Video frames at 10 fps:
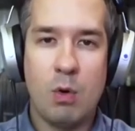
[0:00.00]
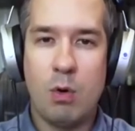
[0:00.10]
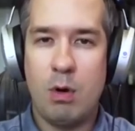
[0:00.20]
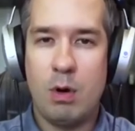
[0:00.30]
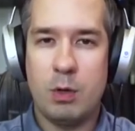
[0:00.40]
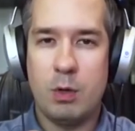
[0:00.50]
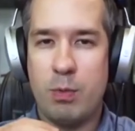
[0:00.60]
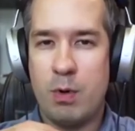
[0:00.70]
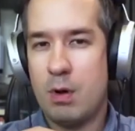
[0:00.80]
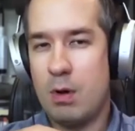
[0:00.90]
or you
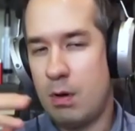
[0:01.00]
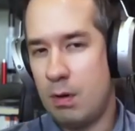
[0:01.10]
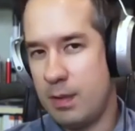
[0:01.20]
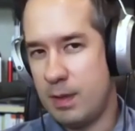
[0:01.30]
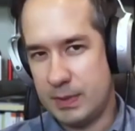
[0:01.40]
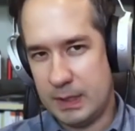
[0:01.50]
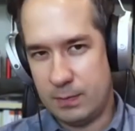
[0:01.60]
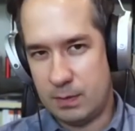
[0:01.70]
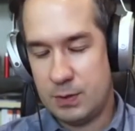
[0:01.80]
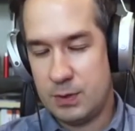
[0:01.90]
were on the
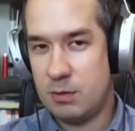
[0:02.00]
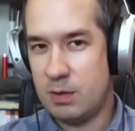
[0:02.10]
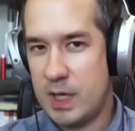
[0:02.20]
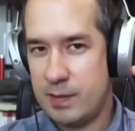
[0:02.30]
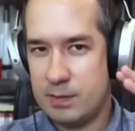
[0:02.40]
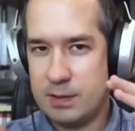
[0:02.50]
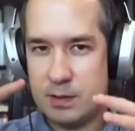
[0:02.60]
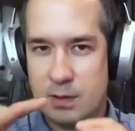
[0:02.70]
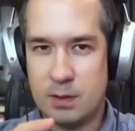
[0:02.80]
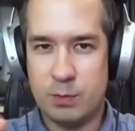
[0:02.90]
platform. So I will
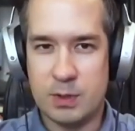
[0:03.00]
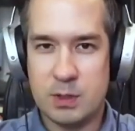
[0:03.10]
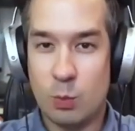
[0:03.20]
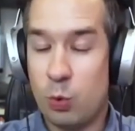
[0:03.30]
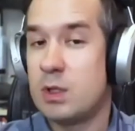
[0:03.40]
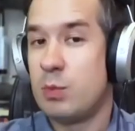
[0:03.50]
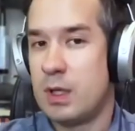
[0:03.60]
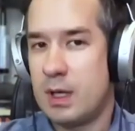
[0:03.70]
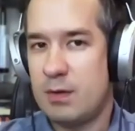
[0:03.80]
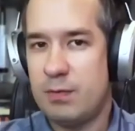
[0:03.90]
start with what
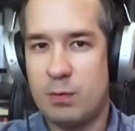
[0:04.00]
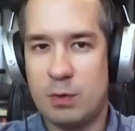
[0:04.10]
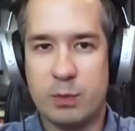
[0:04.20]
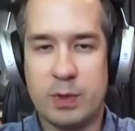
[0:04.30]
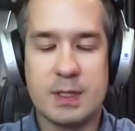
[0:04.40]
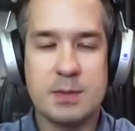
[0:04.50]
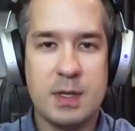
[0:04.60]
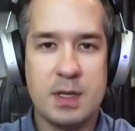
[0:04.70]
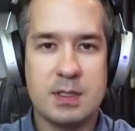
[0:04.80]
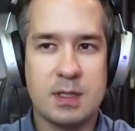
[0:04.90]
we have, what we
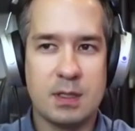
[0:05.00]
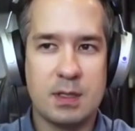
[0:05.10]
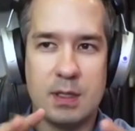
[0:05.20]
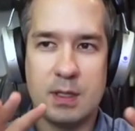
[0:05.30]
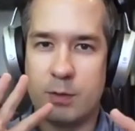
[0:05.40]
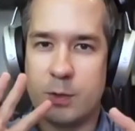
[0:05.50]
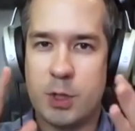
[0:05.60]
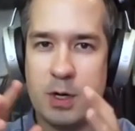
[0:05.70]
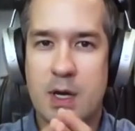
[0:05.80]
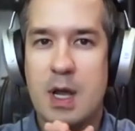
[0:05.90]
experience, and then I will
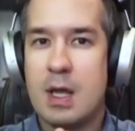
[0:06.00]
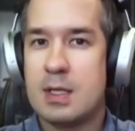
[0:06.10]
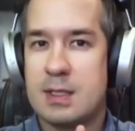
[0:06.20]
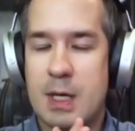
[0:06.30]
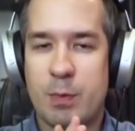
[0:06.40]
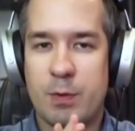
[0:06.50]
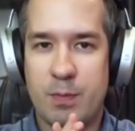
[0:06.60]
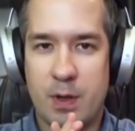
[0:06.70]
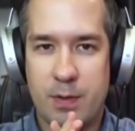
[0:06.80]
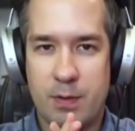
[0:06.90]
share some
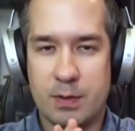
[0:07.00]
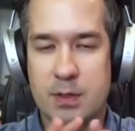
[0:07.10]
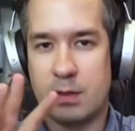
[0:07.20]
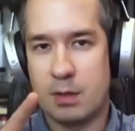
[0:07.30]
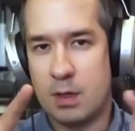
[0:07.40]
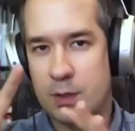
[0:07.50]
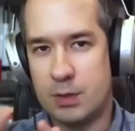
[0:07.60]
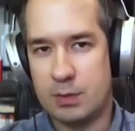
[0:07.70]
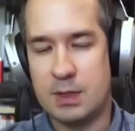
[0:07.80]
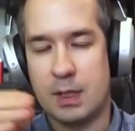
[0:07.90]
of my thoughts in regards
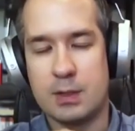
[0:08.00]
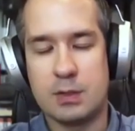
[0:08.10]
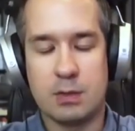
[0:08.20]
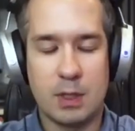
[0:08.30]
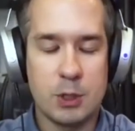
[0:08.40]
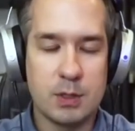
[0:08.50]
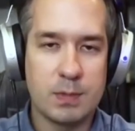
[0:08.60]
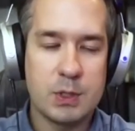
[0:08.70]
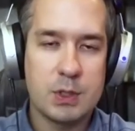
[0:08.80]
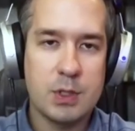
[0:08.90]
to second
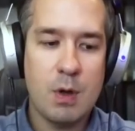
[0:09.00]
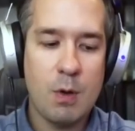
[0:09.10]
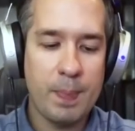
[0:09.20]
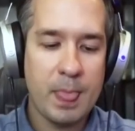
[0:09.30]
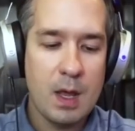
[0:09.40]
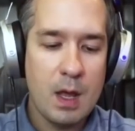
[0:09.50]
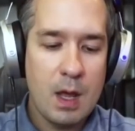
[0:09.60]
situation. So